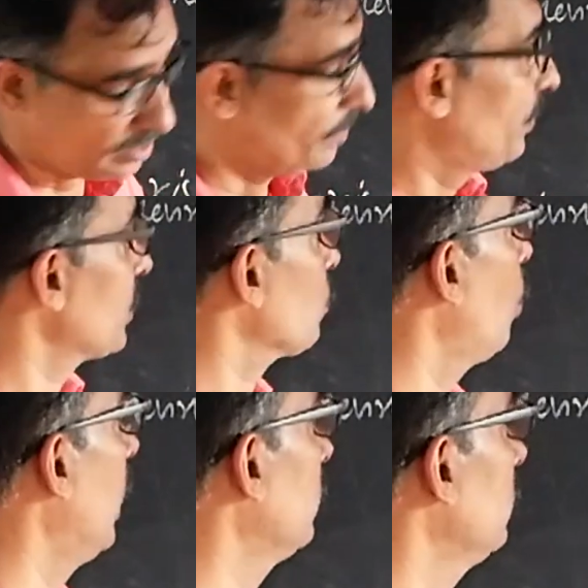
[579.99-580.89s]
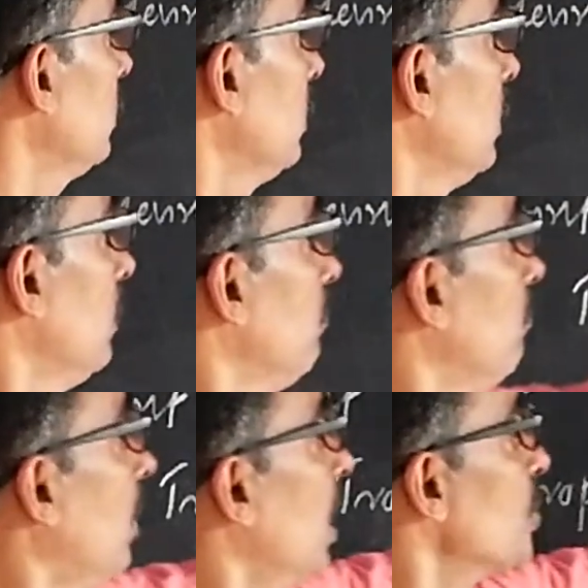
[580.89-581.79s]
The first one,
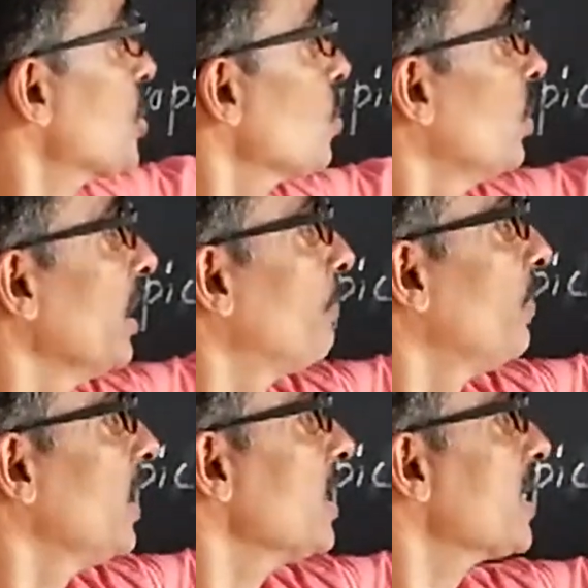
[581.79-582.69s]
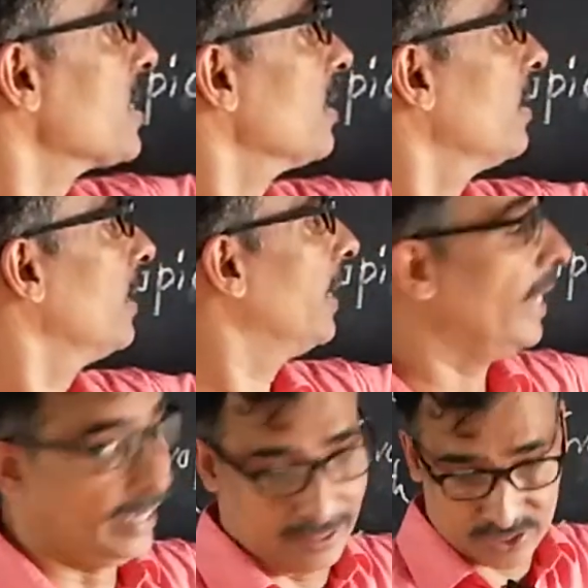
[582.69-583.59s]
March 21st
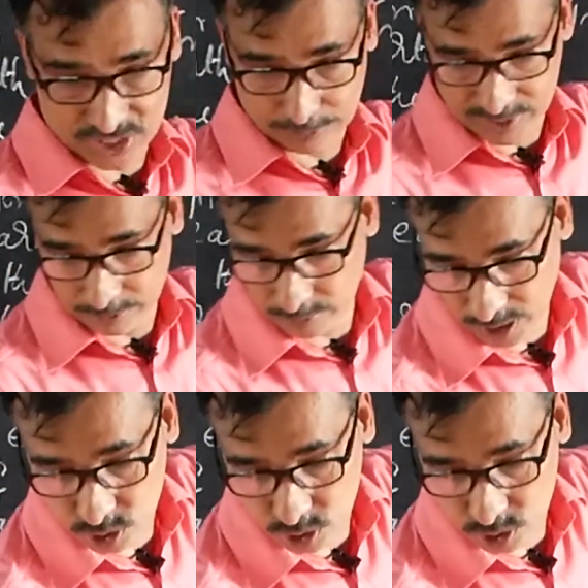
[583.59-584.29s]
and September